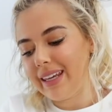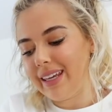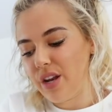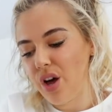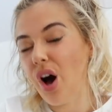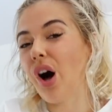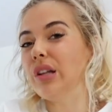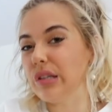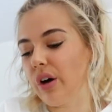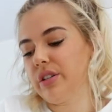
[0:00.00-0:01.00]
in a
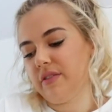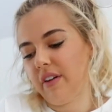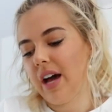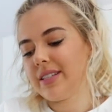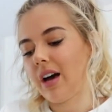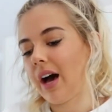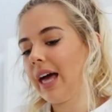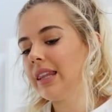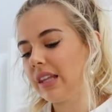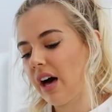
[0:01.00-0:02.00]
lot of ice.
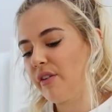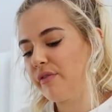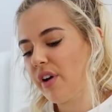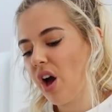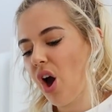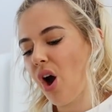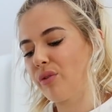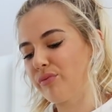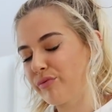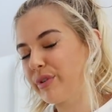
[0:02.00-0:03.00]
I love
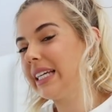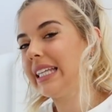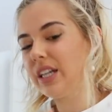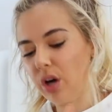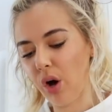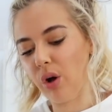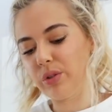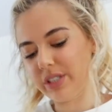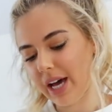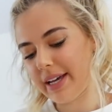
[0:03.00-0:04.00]
a really
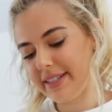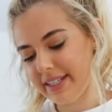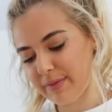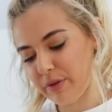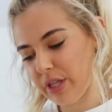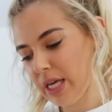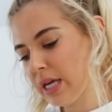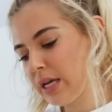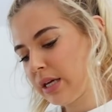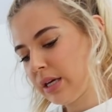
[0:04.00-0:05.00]
cold icy smoothie,
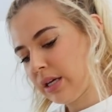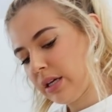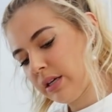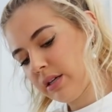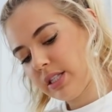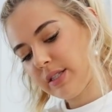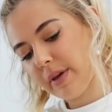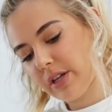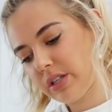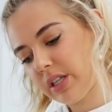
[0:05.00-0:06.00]

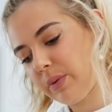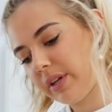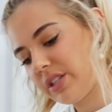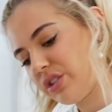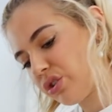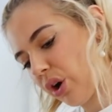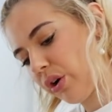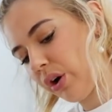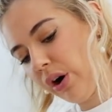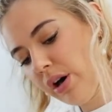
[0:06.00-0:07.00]
especially when it's so hot.